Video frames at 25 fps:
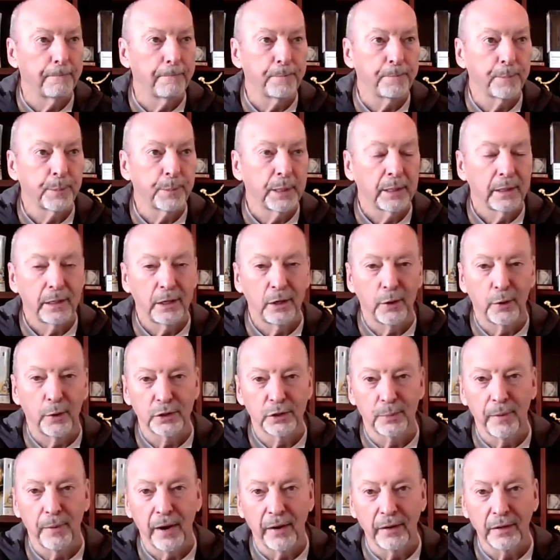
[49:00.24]

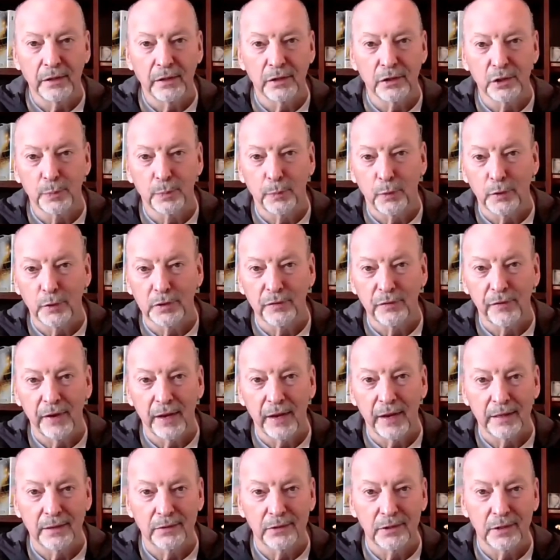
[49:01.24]
As American
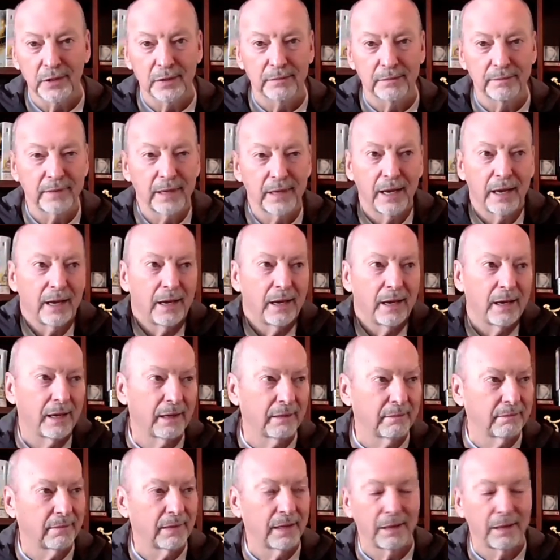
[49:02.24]
sports fans, I'm